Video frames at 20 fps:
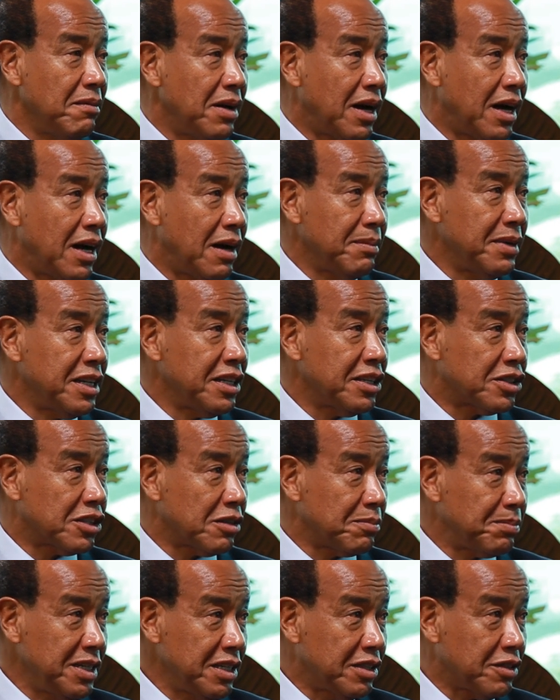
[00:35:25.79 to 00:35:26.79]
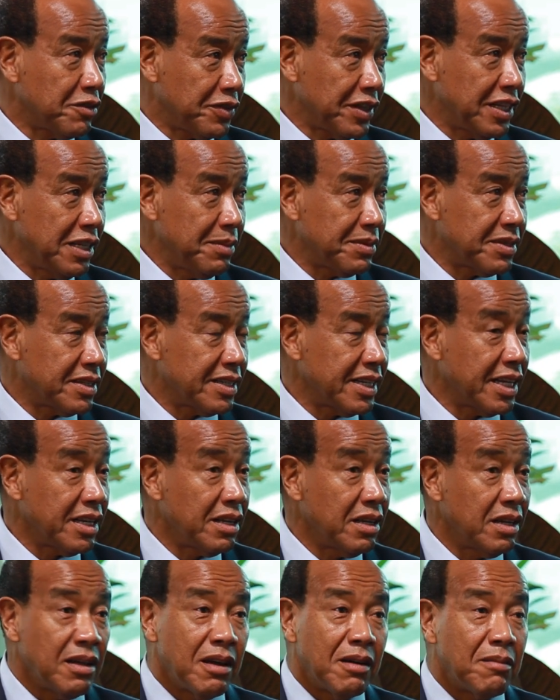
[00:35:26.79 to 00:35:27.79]
Minister Peter Phillips,
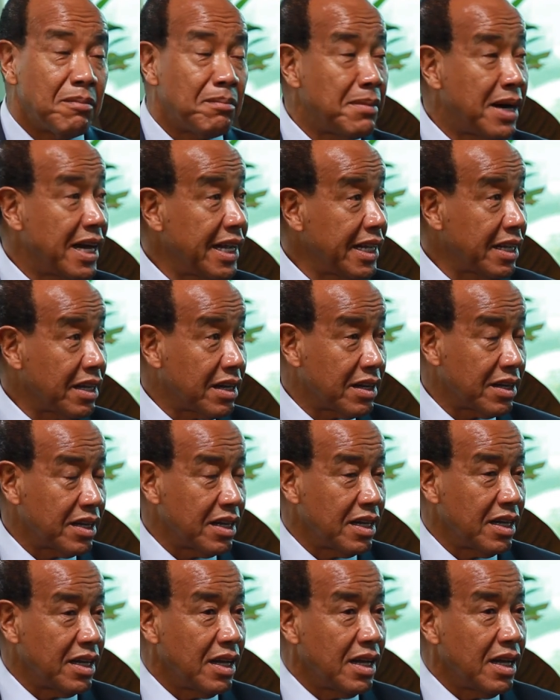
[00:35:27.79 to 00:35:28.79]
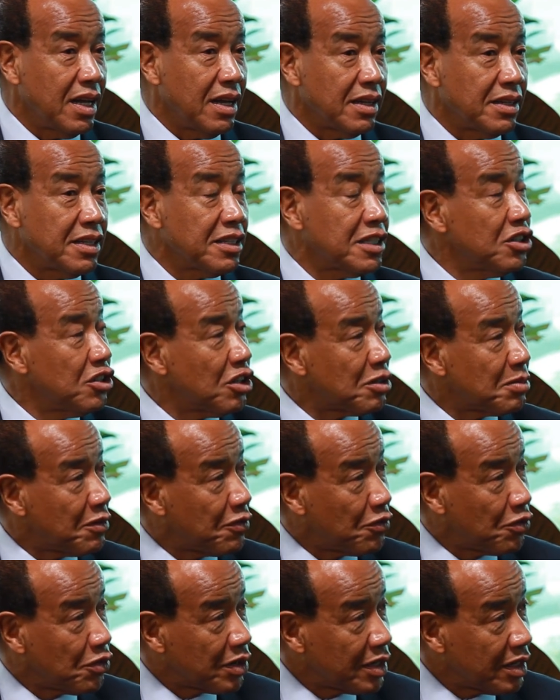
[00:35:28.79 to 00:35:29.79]
said, "Mike, this is just
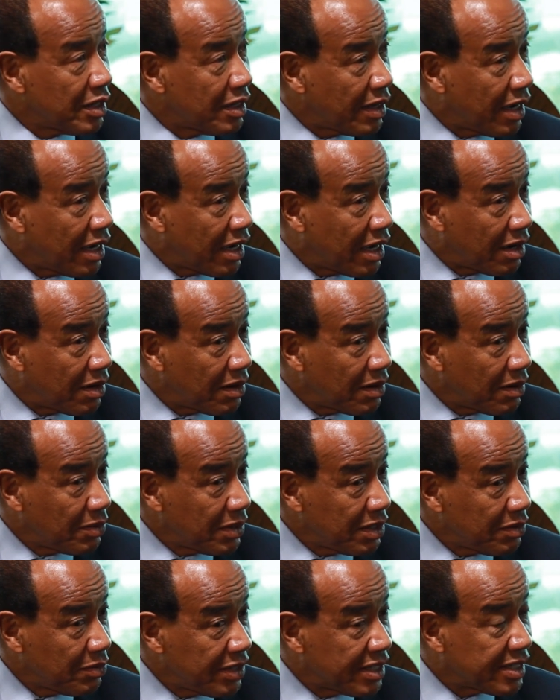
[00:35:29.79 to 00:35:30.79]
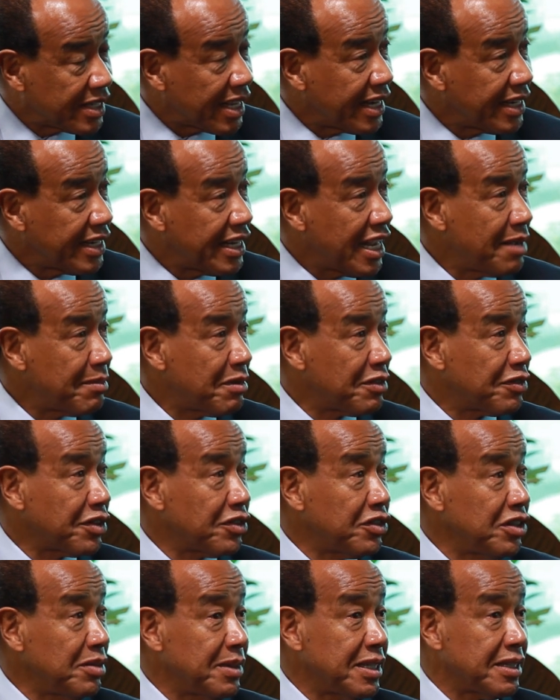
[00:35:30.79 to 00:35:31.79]
before we signed the IMF
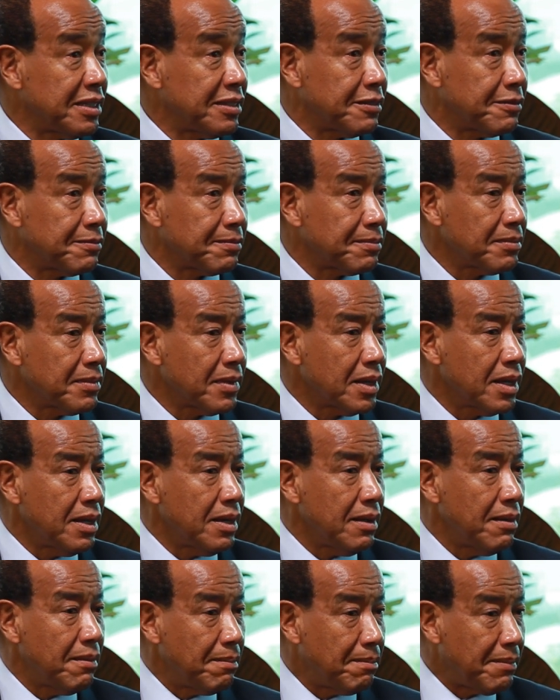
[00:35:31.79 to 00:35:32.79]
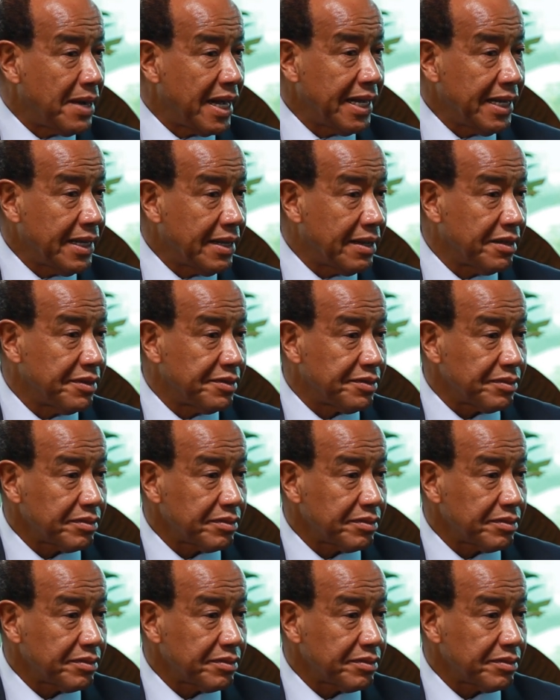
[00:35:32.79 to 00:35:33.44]
agreement. Mike,